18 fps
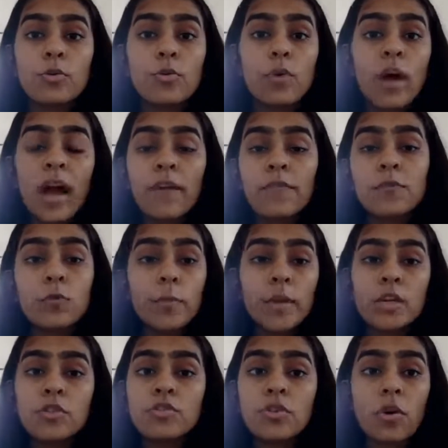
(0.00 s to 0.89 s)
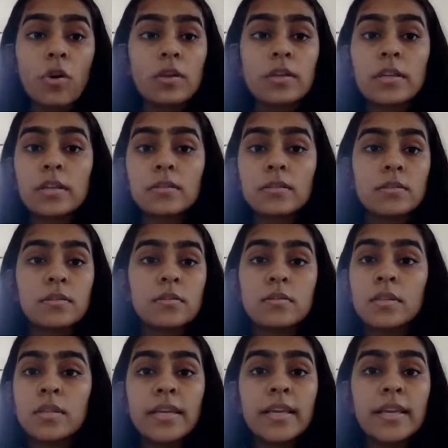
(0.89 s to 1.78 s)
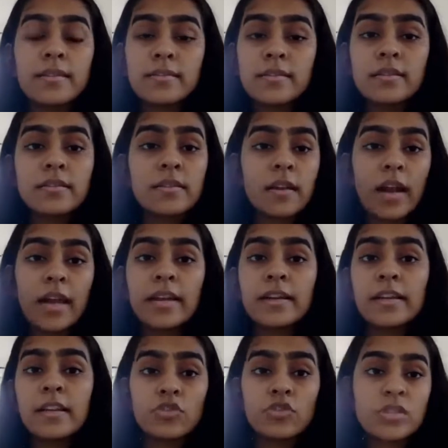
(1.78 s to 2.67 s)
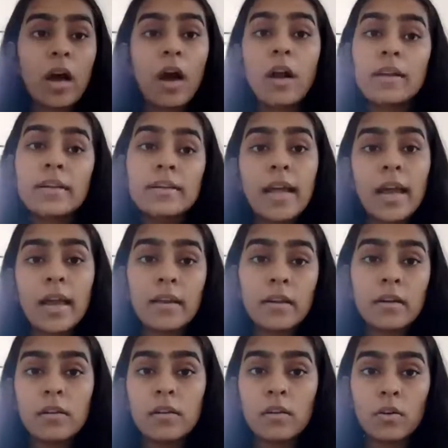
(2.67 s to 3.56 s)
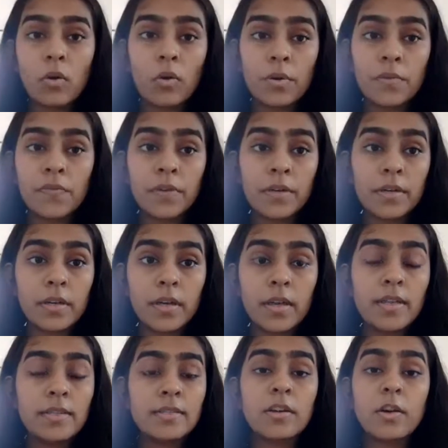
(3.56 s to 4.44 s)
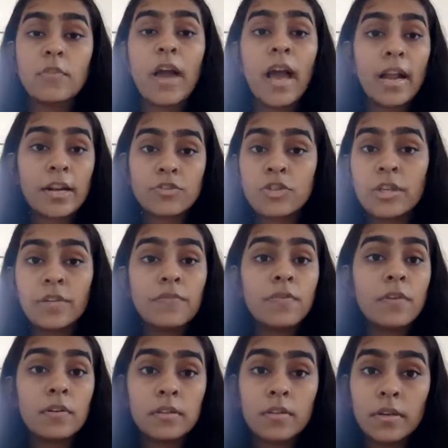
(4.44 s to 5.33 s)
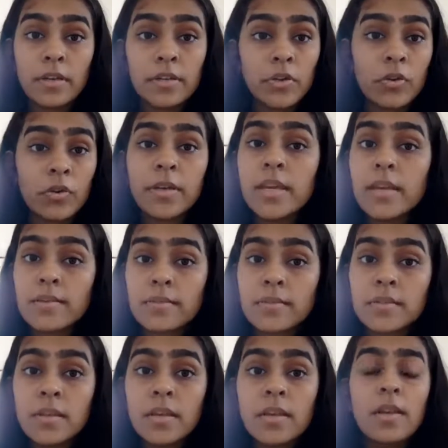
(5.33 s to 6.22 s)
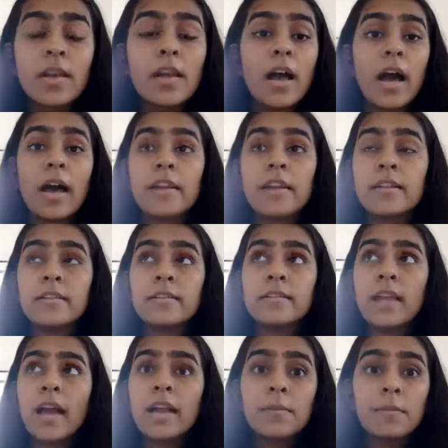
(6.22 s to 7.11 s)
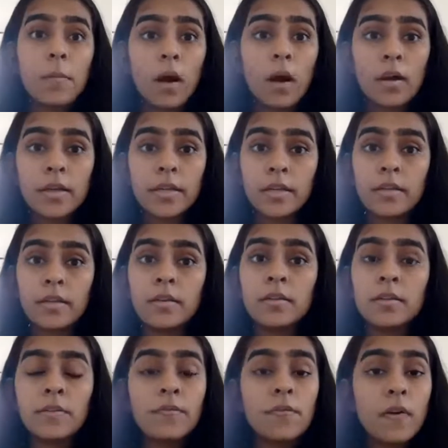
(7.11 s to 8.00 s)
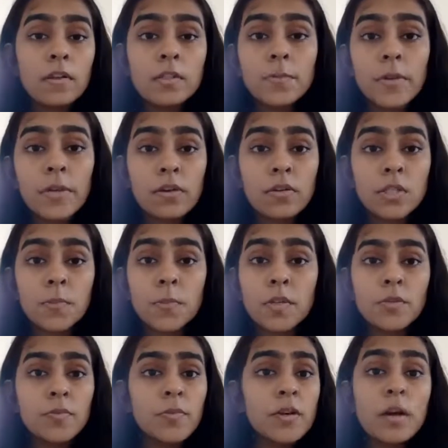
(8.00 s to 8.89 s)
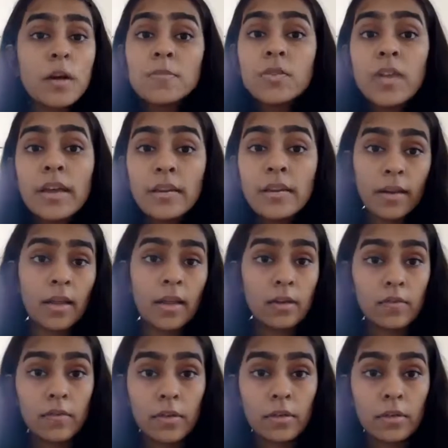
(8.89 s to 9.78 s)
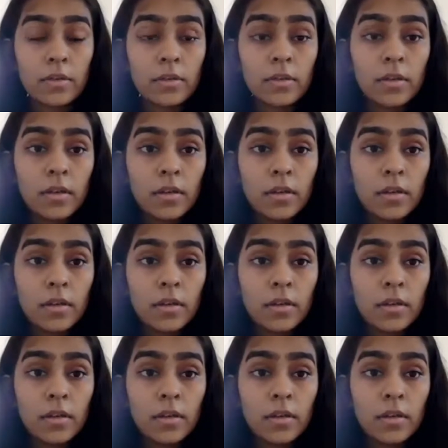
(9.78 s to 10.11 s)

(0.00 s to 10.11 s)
have to make sure that the case is right and just untangle a lot of it instead of actually furthering your case. And in that bargain, the first speaker's speech becomes irrelevant,